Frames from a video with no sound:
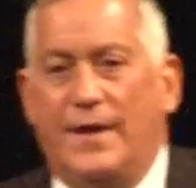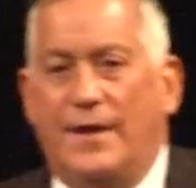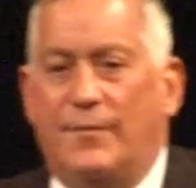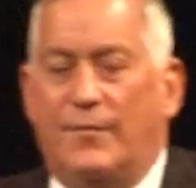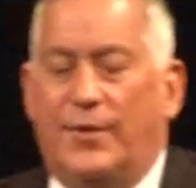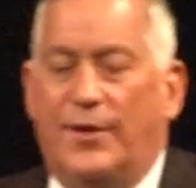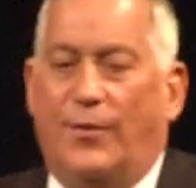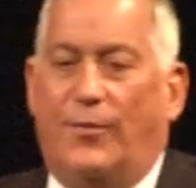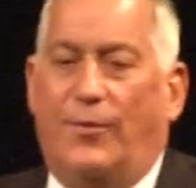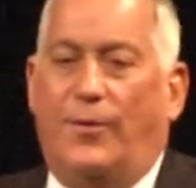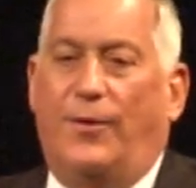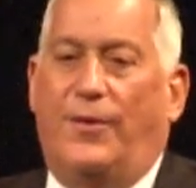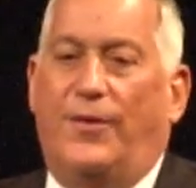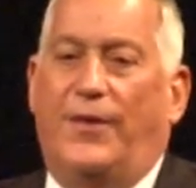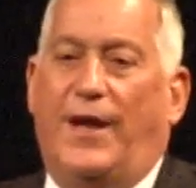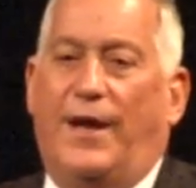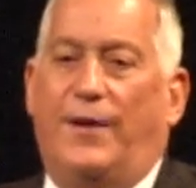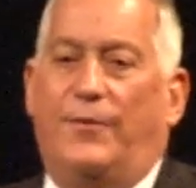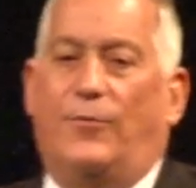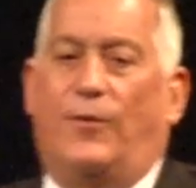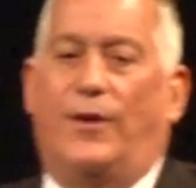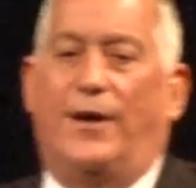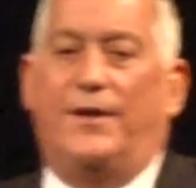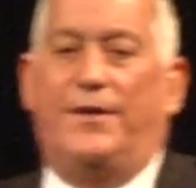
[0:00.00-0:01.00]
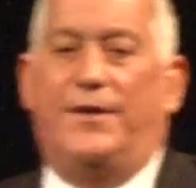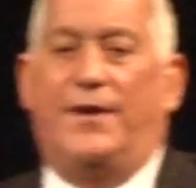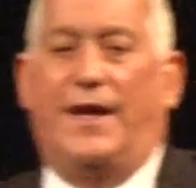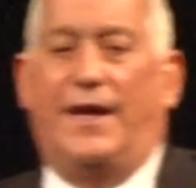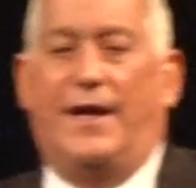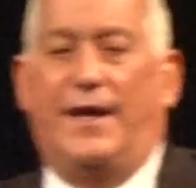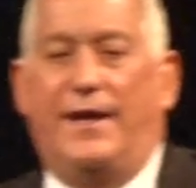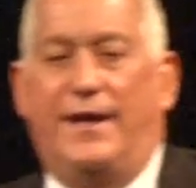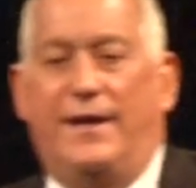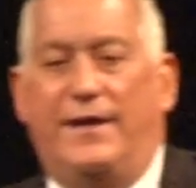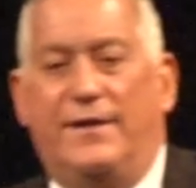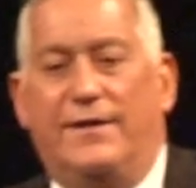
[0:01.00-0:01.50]
but then one
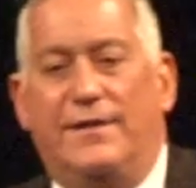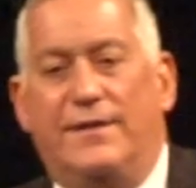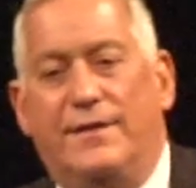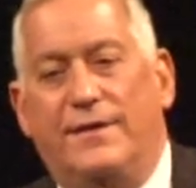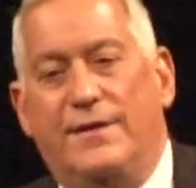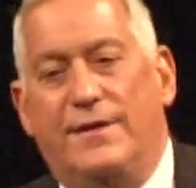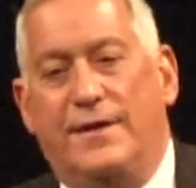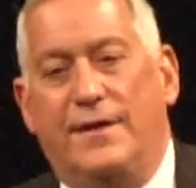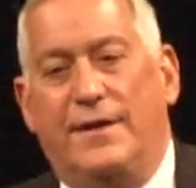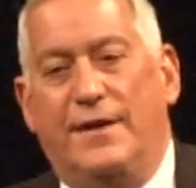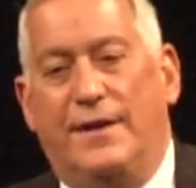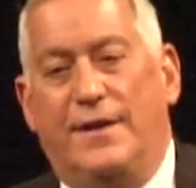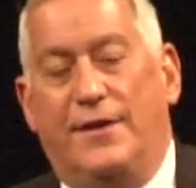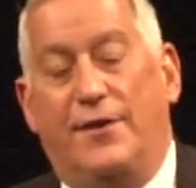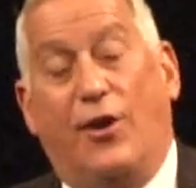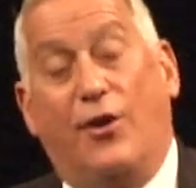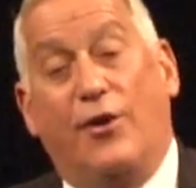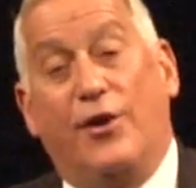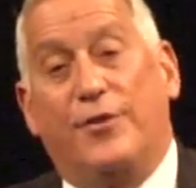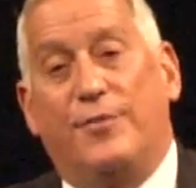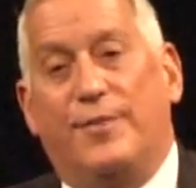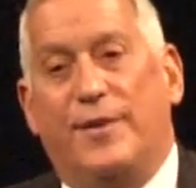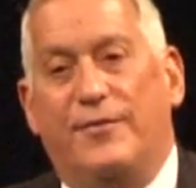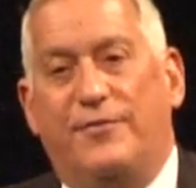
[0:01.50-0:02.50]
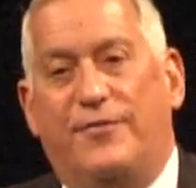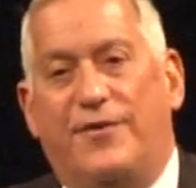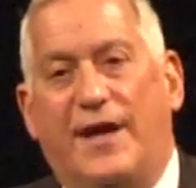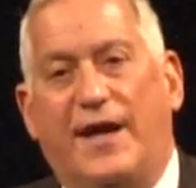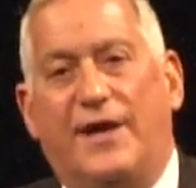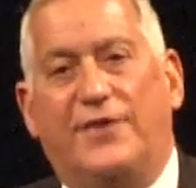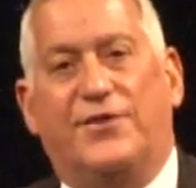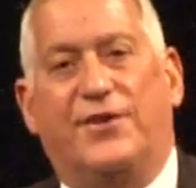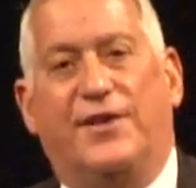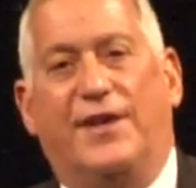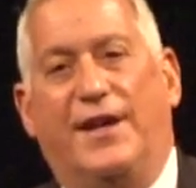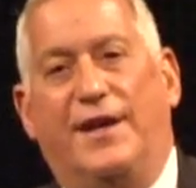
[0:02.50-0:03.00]
day, he'd always been
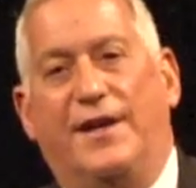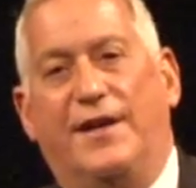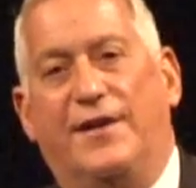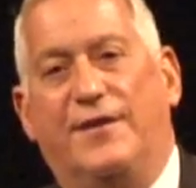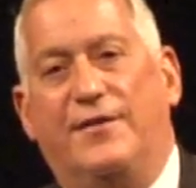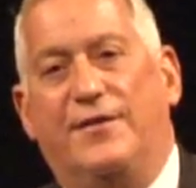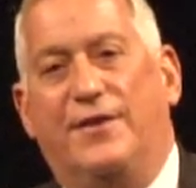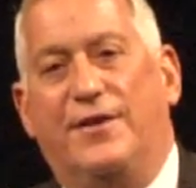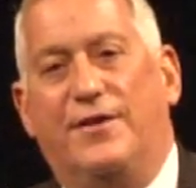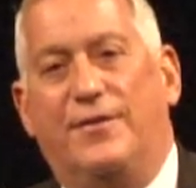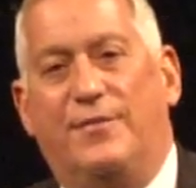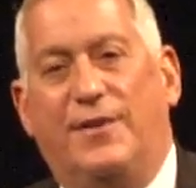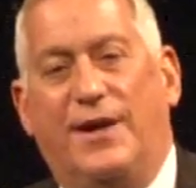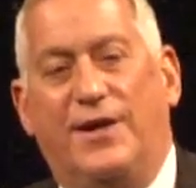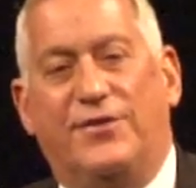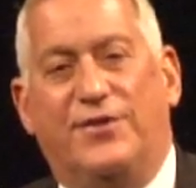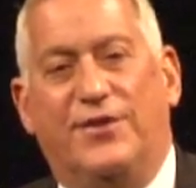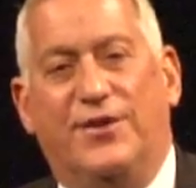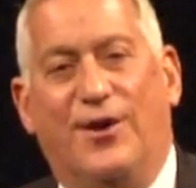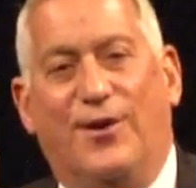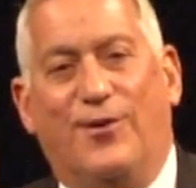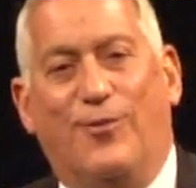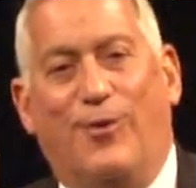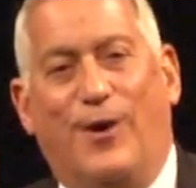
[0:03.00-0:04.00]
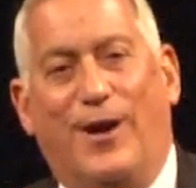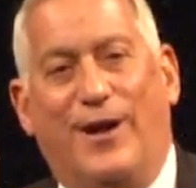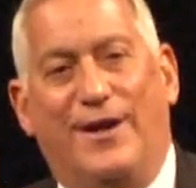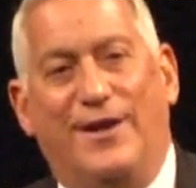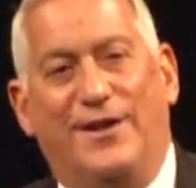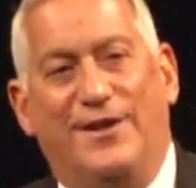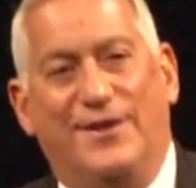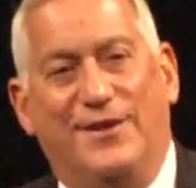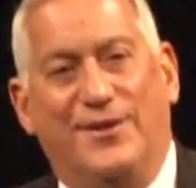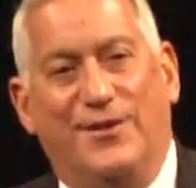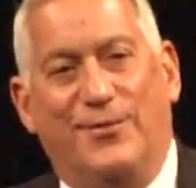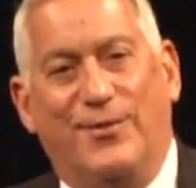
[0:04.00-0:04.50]
fascinated by Snow
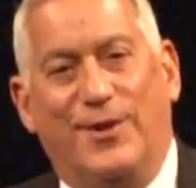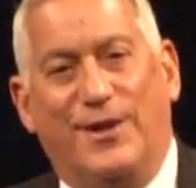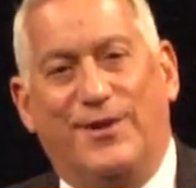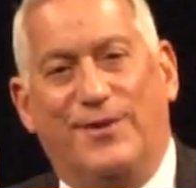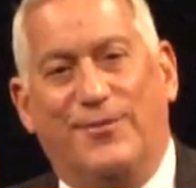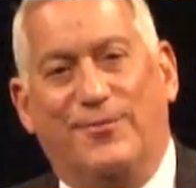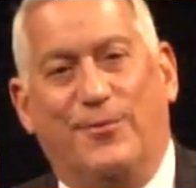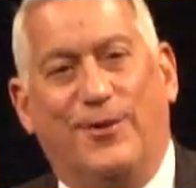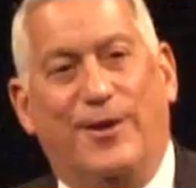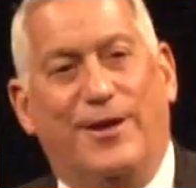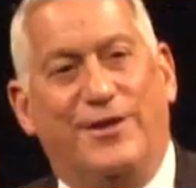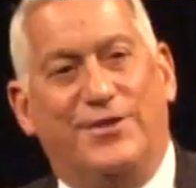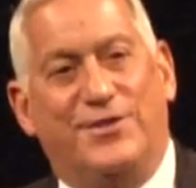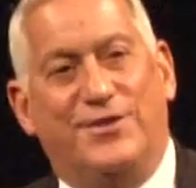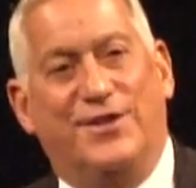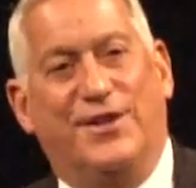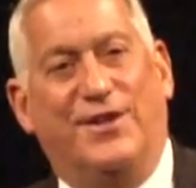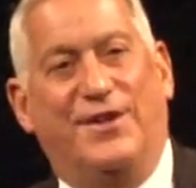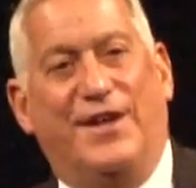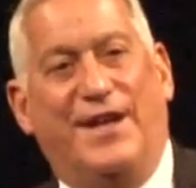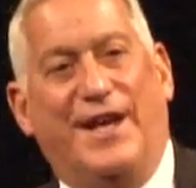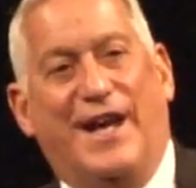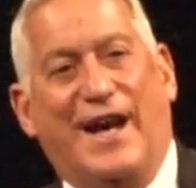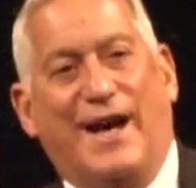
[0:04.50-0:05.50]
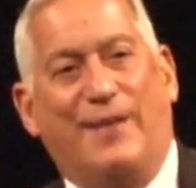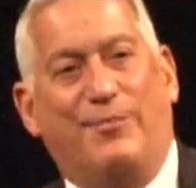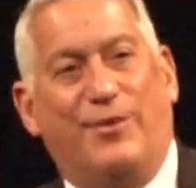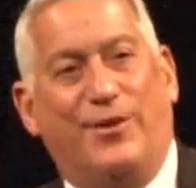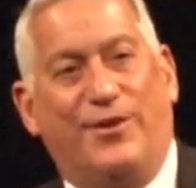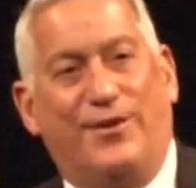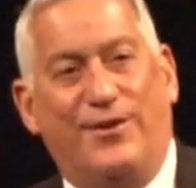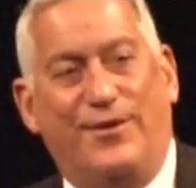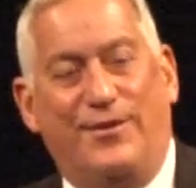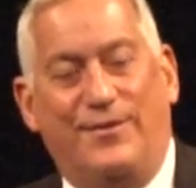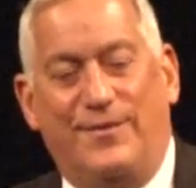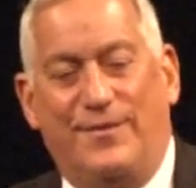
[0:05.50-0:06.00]
White and the Wicked Witch and the
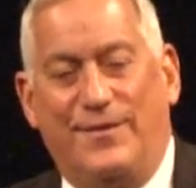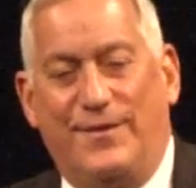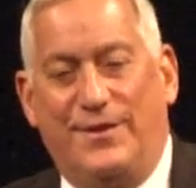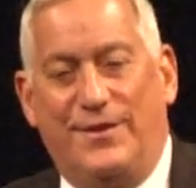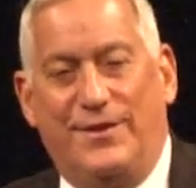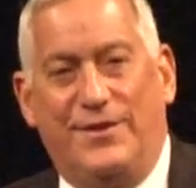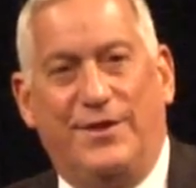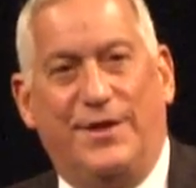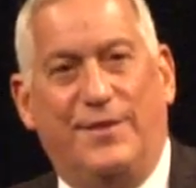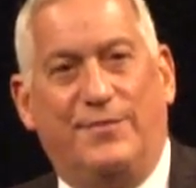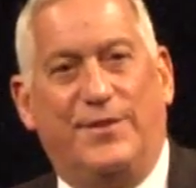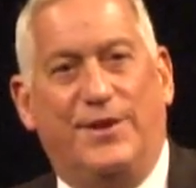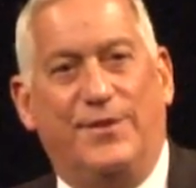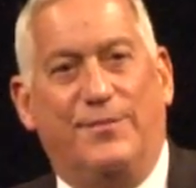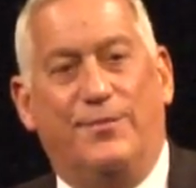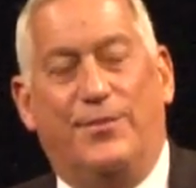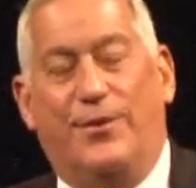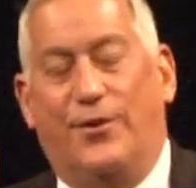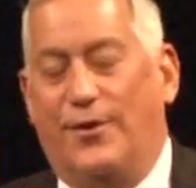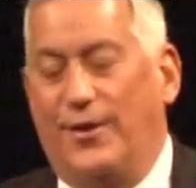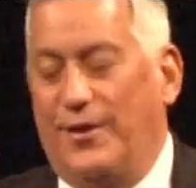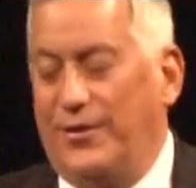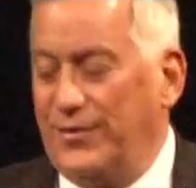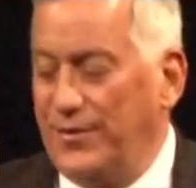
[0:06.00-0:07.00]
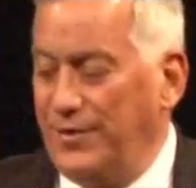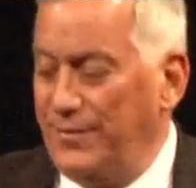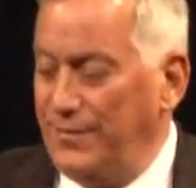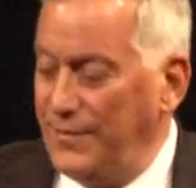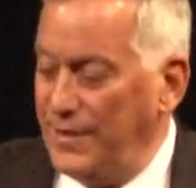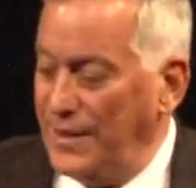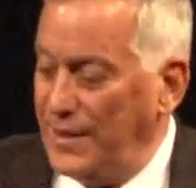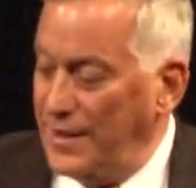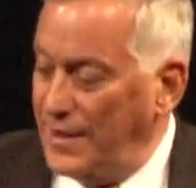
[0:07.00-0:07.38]
apple dipped in poison.